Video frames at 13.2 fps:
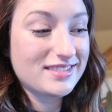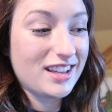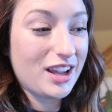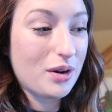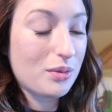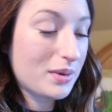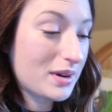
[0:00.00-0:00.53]

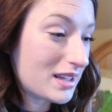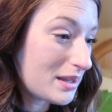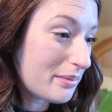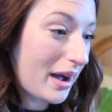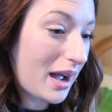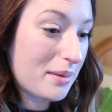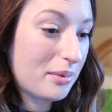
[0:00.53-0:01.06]
you know, read the
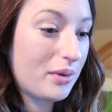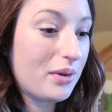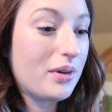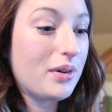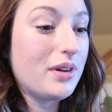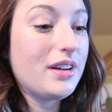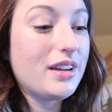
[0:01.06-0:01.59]

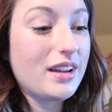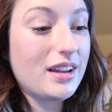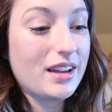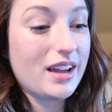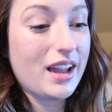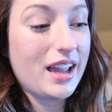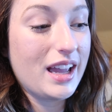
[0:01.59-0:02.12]
Bible
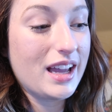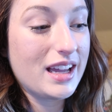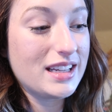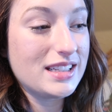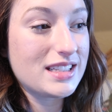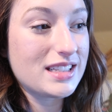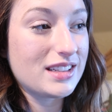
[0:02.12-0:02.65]

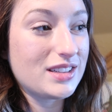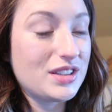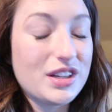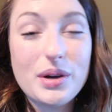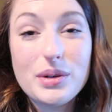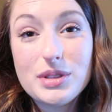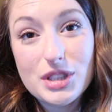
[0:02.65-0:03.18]
and
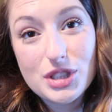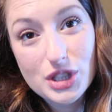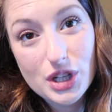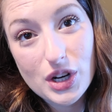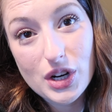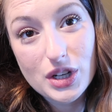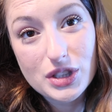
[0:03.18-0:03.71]
go to
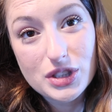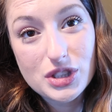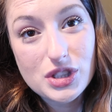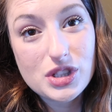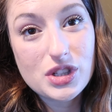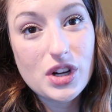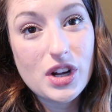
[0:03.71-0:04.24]

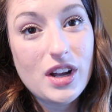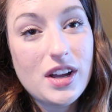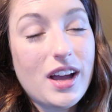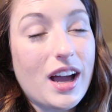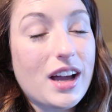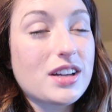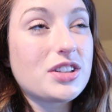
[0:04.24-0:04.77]
church
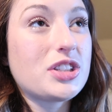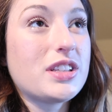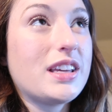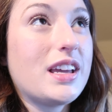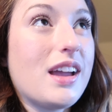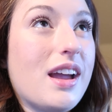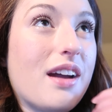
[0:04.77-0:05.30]

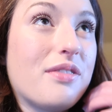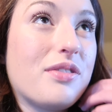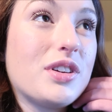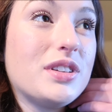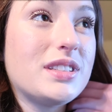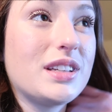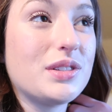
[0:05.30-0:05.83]
actually
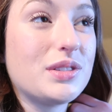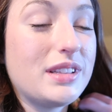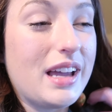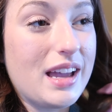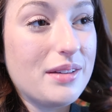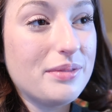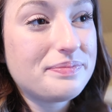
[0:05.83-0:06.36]
every single
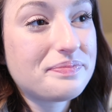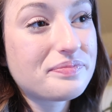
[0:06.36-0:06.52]
day